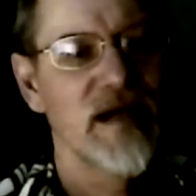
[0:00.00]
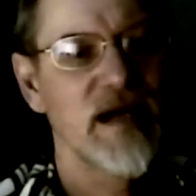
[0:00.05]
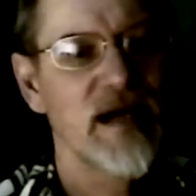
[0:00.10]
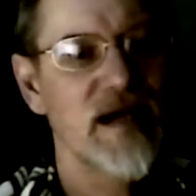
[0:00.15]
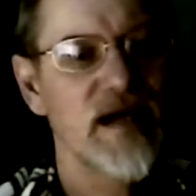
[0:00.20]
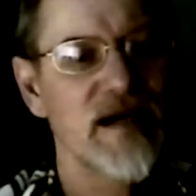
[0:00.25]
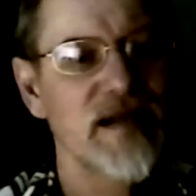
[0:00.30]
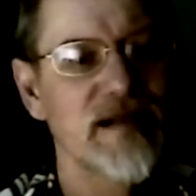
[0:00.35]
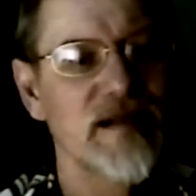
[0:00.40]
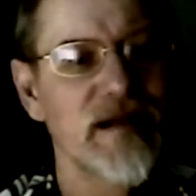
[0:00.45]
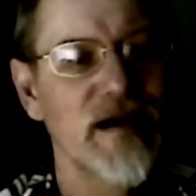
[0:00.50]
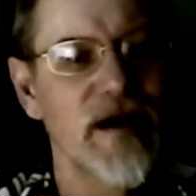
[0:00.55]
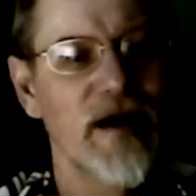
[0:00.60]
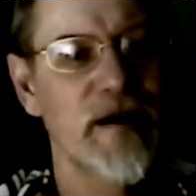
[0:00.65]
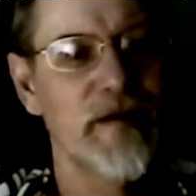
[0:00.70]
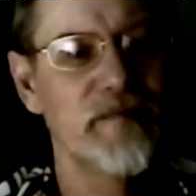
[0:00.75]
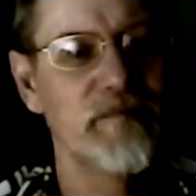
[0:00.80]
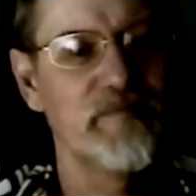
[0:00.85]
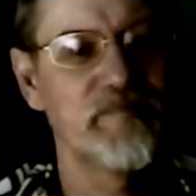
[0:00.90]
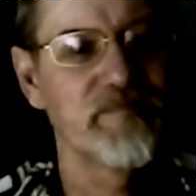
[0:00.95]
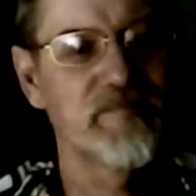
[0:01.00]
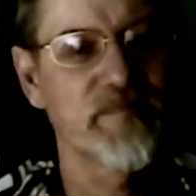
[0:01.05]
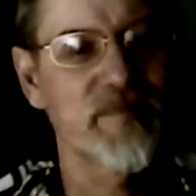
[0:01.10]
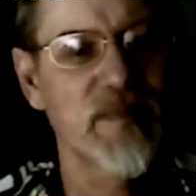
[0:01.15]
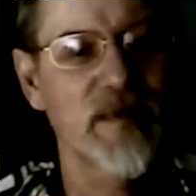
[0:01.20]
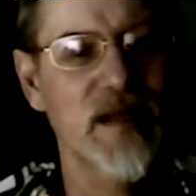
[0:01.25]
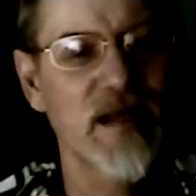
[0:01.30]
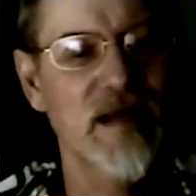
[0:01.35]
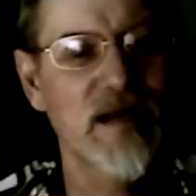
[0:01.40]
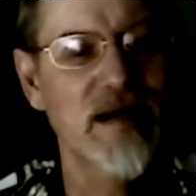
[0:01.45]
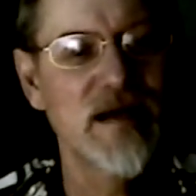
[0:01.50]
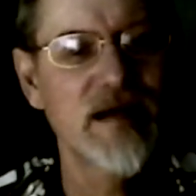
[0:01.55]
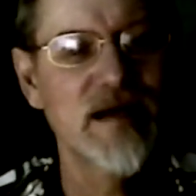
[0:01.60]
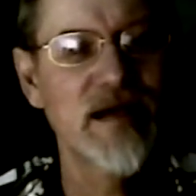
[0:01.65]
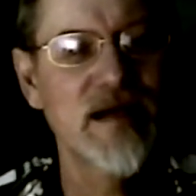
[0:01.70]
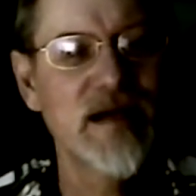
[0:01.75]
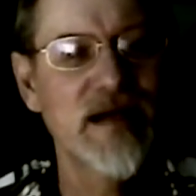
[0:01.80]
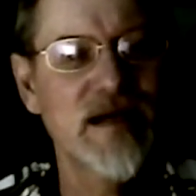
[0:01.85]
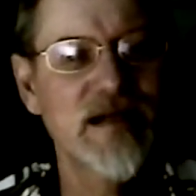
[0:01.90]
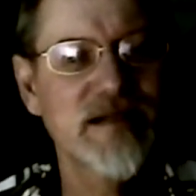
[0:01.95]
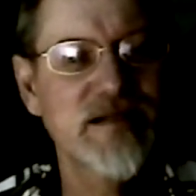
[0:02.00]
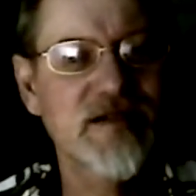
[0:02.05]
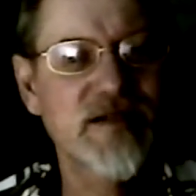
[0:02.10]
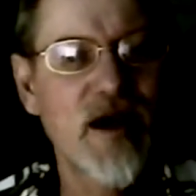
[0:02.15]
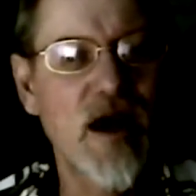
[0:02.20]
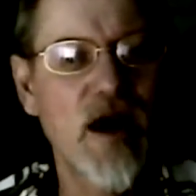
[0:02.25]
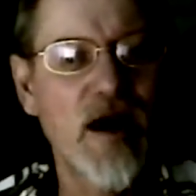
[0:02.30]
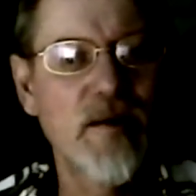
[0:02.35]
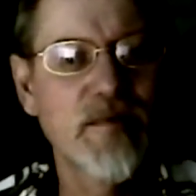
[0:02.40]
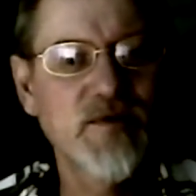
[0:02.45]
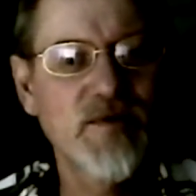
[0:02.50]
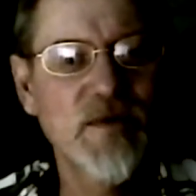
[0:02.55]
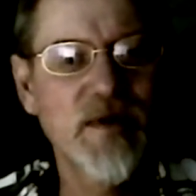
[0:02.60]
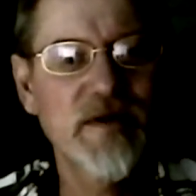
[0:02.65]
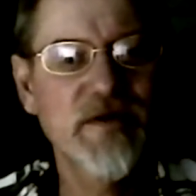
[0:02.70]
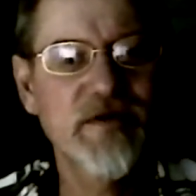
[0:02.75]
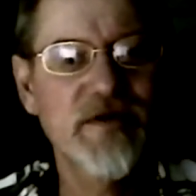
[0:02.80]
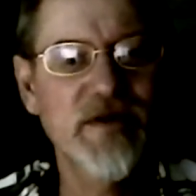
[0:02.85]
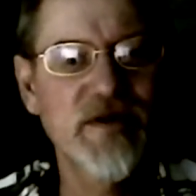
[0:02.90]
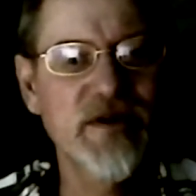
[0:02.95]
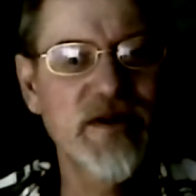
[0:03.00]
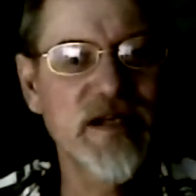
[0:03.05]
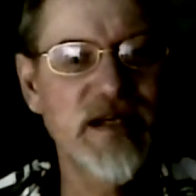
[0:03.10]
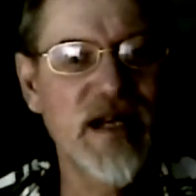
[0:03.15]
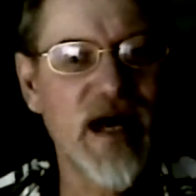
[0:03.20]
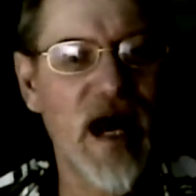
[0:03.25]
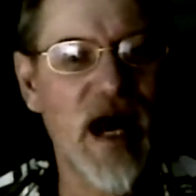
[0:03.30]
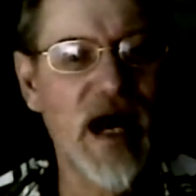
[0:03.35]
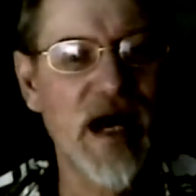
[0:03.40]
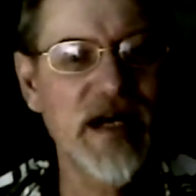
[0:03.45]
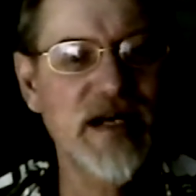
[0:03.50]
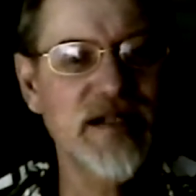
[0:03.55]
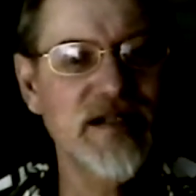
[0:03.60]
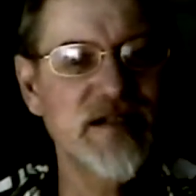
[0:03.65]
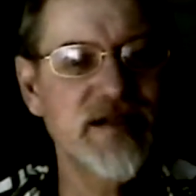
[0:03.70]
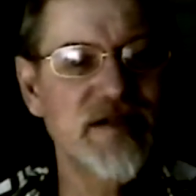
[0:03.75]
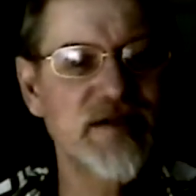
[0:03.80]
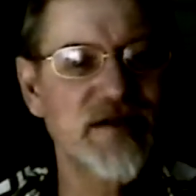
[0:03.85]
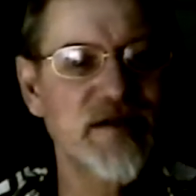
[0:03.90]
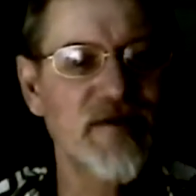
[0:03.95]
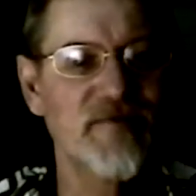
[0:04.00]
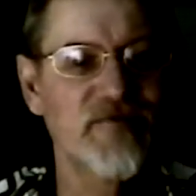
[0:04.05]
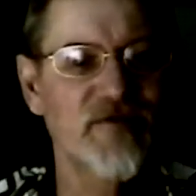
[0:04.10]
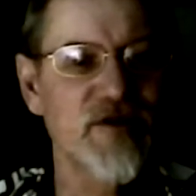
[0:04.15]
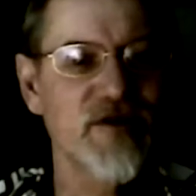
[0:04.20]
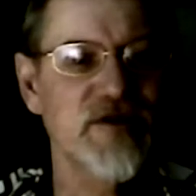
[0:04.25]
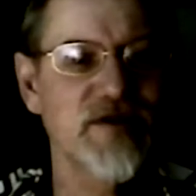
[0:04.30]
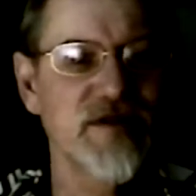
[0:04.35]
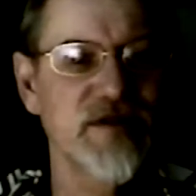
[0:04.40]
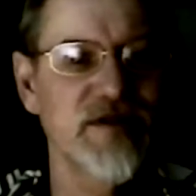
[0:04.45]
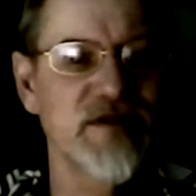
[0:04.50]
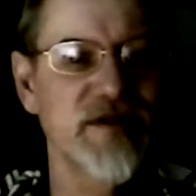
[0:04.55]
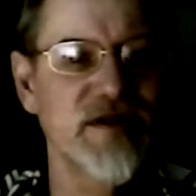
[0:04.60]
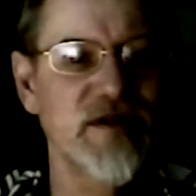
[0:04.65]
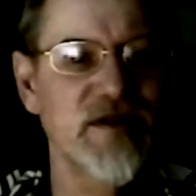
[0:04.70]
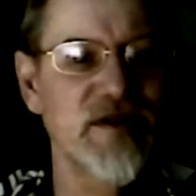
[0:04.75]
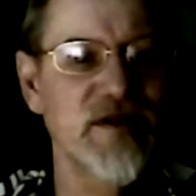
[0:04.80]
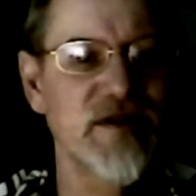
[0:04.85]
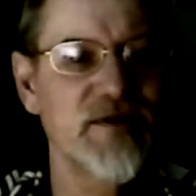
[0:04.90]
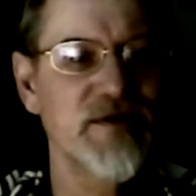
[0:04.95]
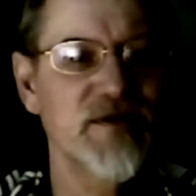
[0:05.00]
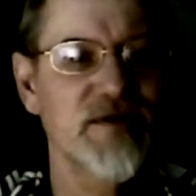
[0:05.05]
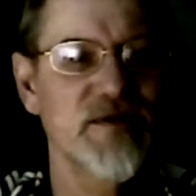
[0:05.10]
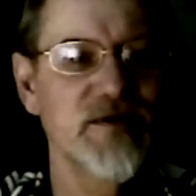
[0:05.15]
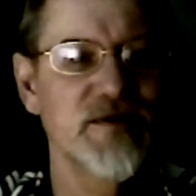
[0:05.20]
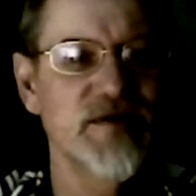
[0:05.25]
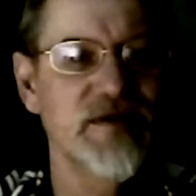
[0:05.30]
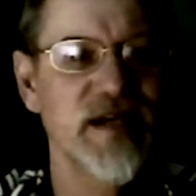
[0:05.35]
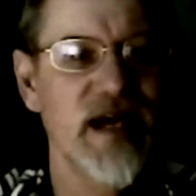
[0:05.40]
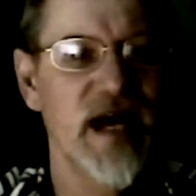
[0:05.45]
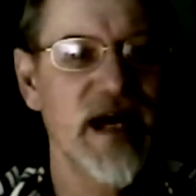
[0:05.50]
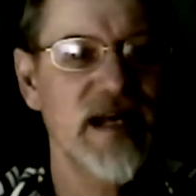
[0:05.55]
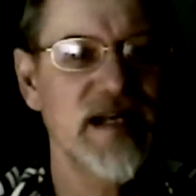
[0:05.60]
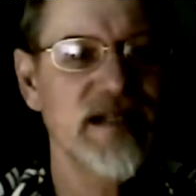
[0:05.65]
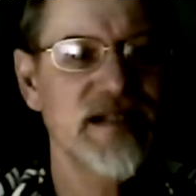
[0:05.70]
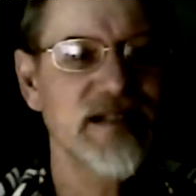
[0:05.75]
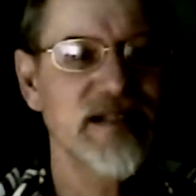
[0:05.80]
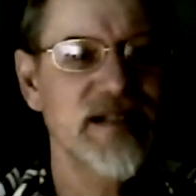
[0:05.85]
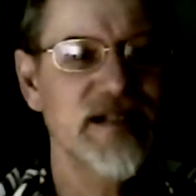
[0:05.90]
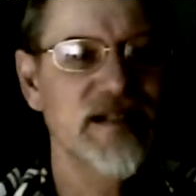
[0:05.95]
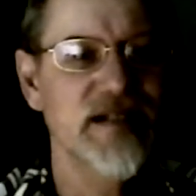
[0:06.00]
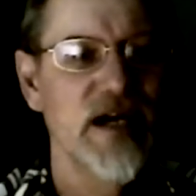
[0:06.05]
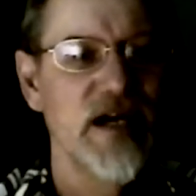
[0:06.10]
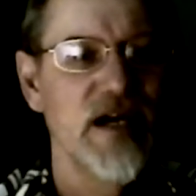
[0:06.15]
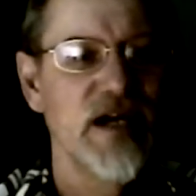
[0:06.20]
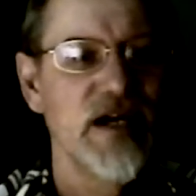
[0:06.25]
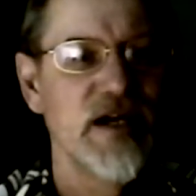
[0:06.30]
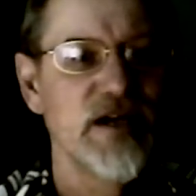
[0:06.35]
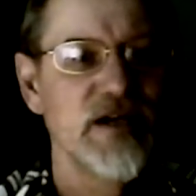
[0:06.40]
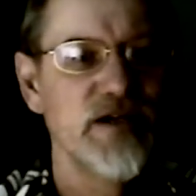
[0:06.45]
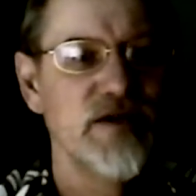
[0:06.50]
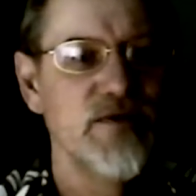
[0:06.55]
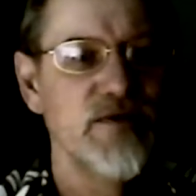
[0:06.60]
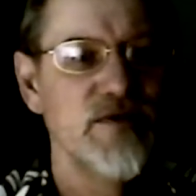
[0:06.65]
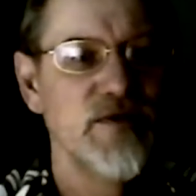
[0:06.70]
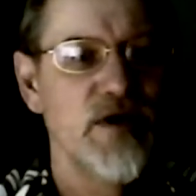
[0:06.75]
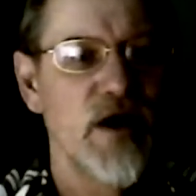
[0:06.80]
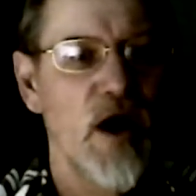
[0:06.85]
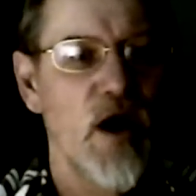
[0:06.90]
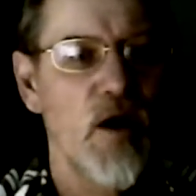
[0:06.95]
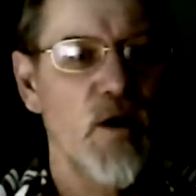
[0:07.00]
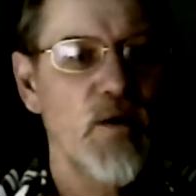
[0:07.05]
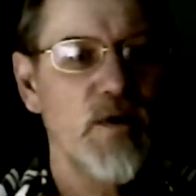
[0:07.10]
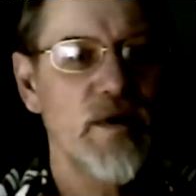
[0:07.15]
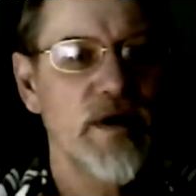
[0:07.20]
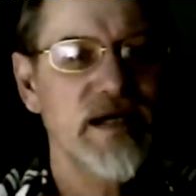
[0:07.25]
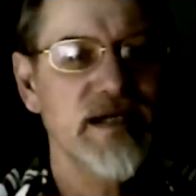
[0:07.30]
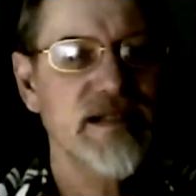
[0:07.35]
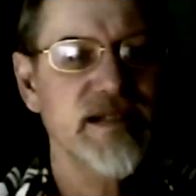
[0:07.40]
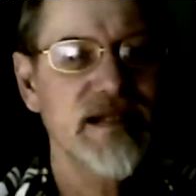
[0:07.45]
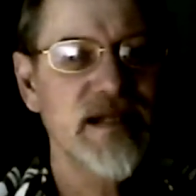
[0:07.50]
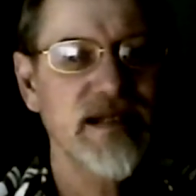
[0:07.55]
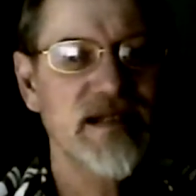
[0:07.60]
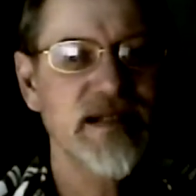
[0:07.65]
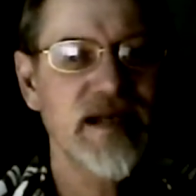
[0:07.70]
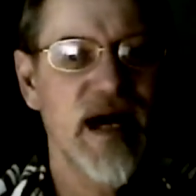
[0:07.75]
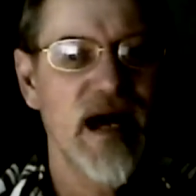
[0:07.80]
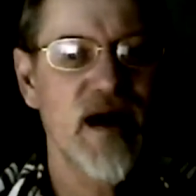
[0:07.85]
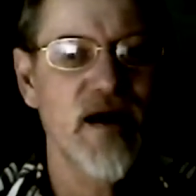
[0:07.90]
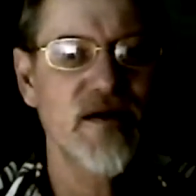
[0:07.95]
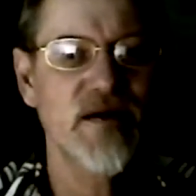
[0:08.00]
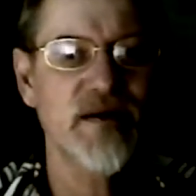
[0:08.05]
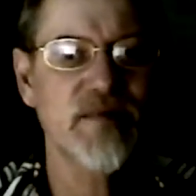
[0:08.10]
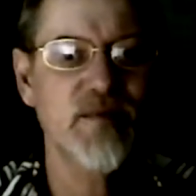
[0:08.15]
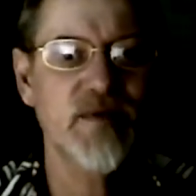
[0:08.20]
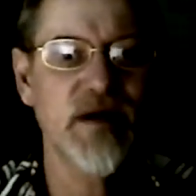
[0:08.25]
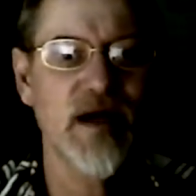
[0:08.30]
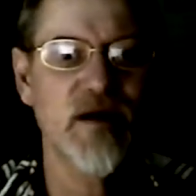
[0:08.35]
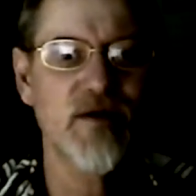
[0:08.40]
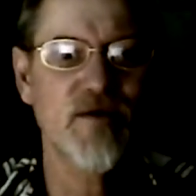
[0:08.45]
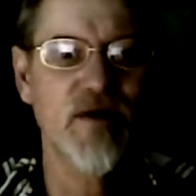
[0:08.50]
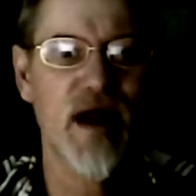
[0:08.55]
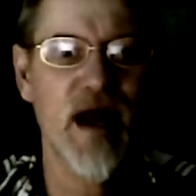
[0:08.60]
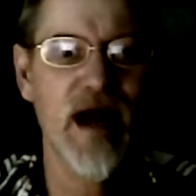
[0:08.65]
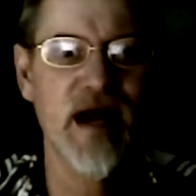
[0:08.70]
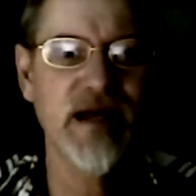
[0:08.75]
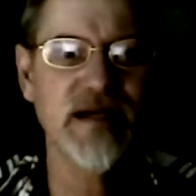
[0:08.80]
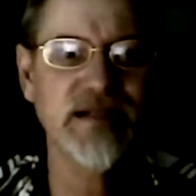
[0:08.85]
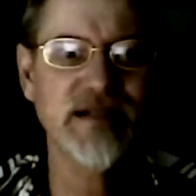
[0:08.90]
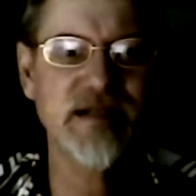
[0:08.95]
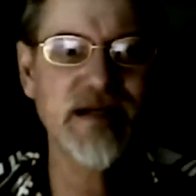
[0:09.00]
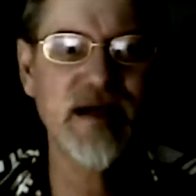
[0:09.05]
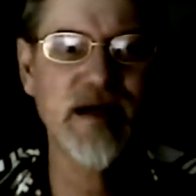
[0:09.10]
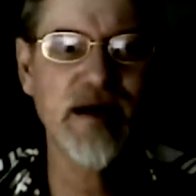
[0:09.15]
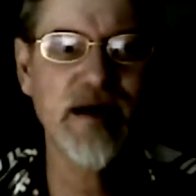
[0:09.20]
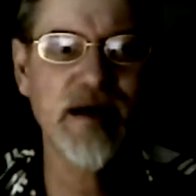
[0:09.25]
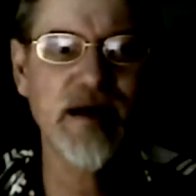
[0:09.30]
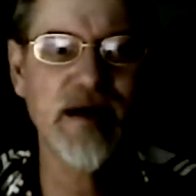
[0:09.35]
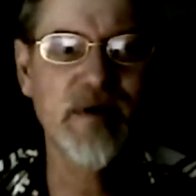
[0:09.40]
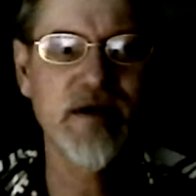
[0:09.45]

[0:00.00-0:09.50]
Glory. And uh, in Psalms 139, verses 2 through 10, it says, You know when I sit down and when I rise up.